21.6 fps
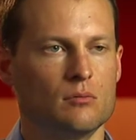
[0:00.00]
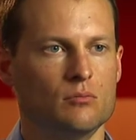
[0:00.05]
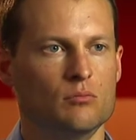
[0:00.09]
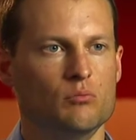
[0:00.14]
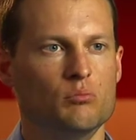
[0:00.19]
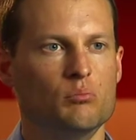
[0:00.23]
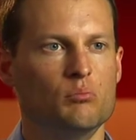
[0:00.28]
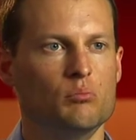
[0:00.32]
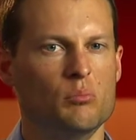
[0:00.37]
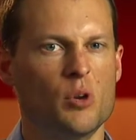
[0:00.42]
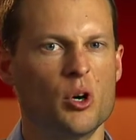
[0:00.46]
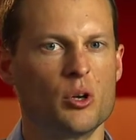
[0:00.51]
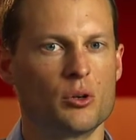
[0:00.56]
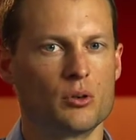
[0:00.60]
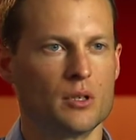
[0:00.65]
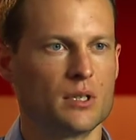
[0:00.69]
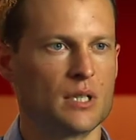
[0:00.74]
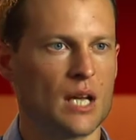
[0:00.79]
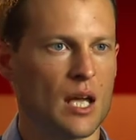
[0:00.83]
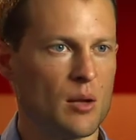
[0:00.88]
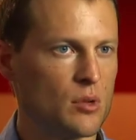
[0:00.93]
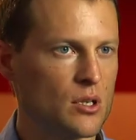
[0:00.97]

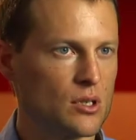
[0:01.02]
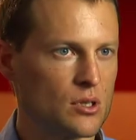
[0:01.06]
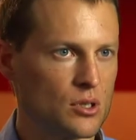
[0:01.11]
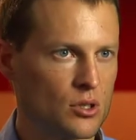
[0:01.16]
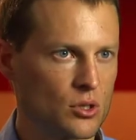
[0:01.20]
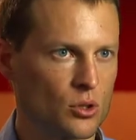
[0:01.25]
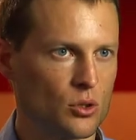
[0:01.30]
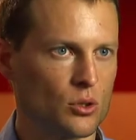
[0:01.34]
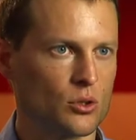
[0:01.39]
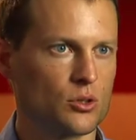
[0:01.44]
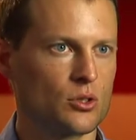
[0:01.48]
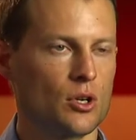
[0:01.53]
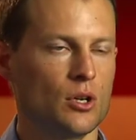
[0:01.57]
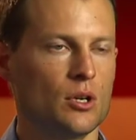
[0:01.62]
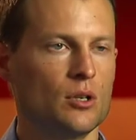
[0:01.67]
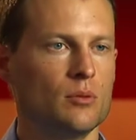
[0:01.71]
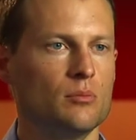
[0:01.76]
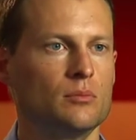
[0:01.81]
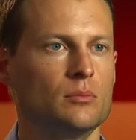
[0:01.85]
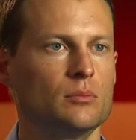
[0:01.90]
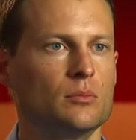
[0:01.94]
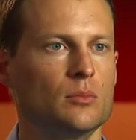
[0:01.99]
moderate damage short
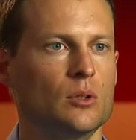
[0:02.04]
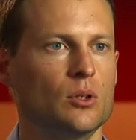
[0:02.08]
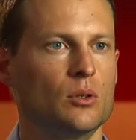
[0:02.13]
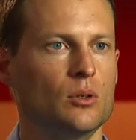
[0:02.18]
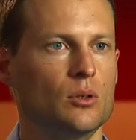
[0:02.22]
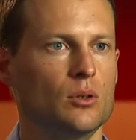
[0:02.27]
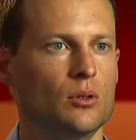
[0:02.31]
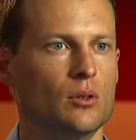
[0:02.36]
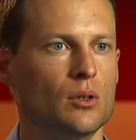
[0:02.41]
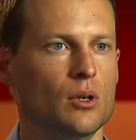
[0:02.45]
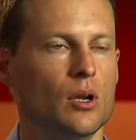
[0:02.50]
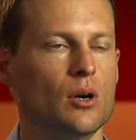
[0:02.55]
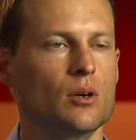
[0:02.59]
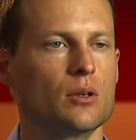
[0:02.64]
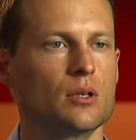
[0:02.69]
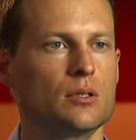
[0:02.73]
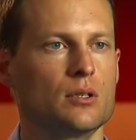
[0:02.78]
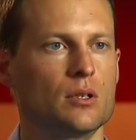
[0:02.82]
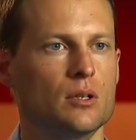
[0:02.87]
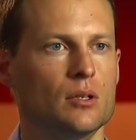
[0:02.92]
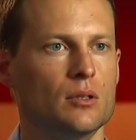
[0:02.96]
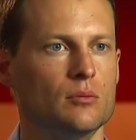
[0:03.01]
term or longer
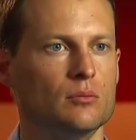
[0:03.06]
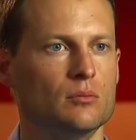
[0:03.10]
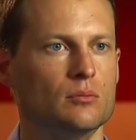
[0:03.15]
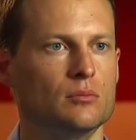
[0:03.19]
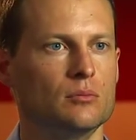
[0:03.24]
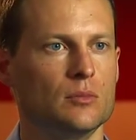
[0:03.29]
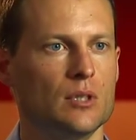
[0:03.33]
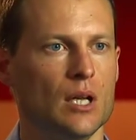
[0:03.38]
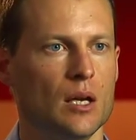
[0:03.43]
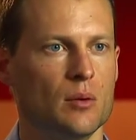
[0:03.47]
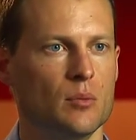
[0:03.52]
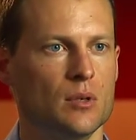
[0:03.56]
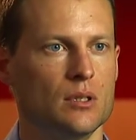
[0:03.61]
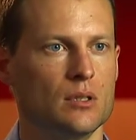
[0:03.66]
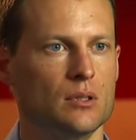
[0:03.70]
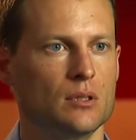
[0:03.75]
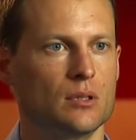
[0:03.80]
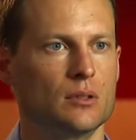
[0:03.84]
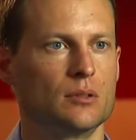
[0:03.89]
term damage.